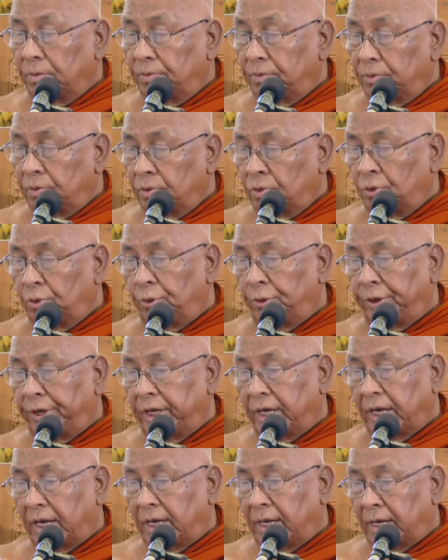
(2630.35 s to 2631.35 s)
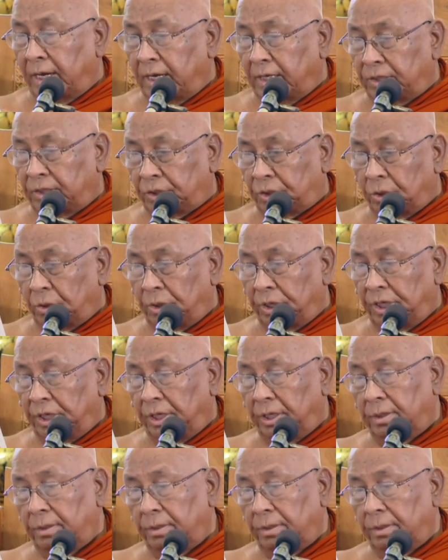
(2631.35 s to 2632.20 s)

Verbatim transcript: who aha, so eat.